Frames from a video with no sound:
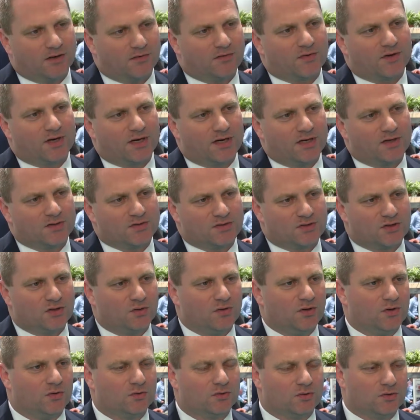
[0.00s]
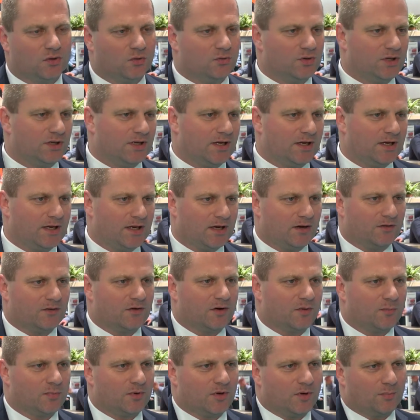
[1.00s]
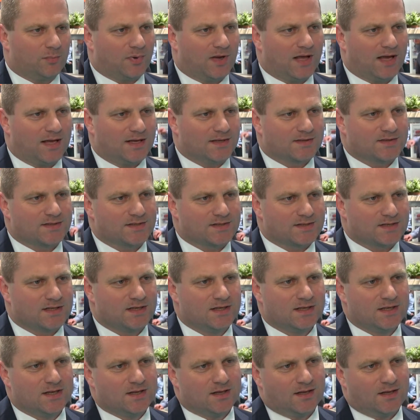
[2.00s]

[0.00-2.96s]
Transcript: nothing else, you know, don't need any other appliances.